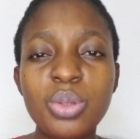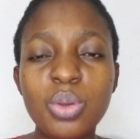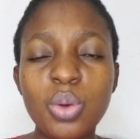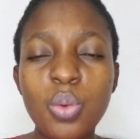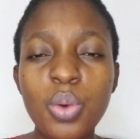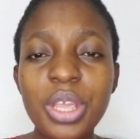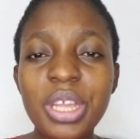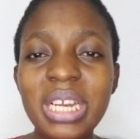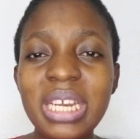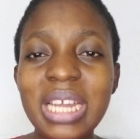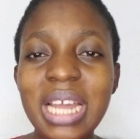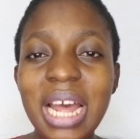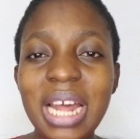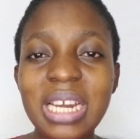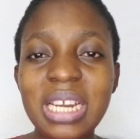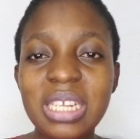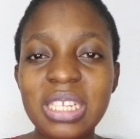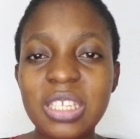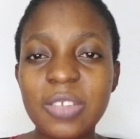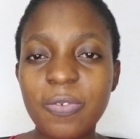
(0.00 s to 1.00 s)
to quickly
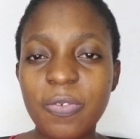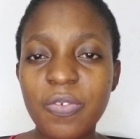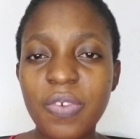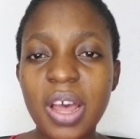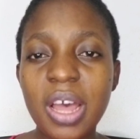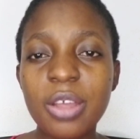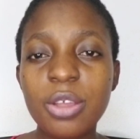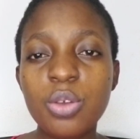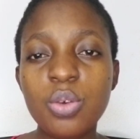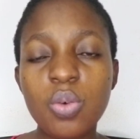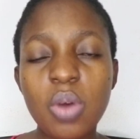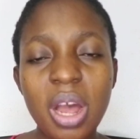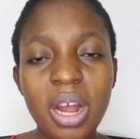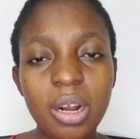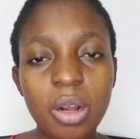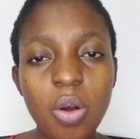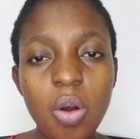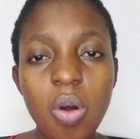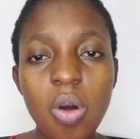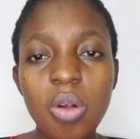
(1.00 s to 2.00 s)
identify you
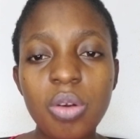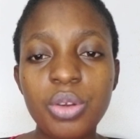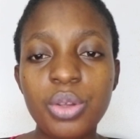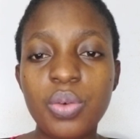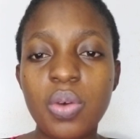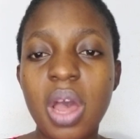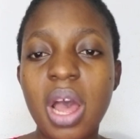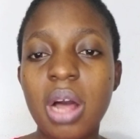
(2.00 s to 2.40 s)
and call you